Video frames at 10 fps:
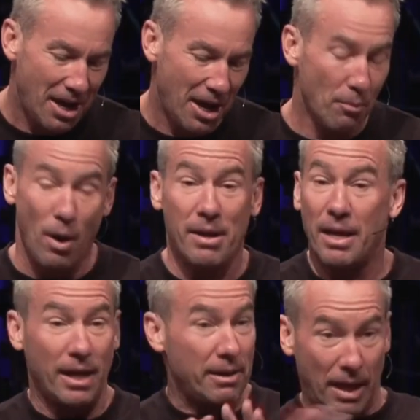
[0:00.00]

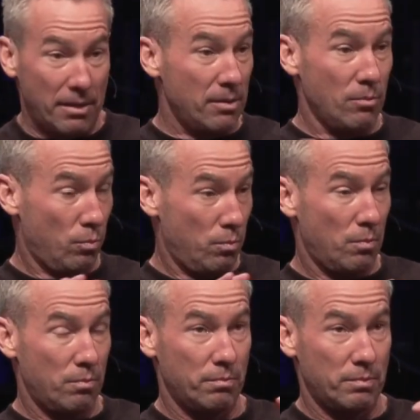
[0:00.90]
And
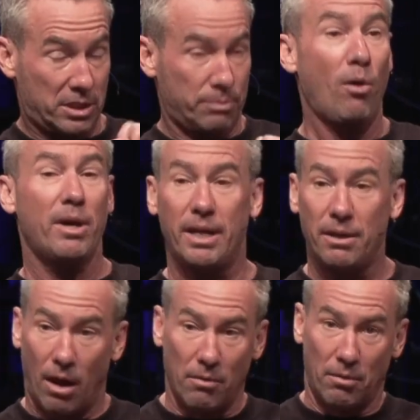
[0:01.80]
this morning,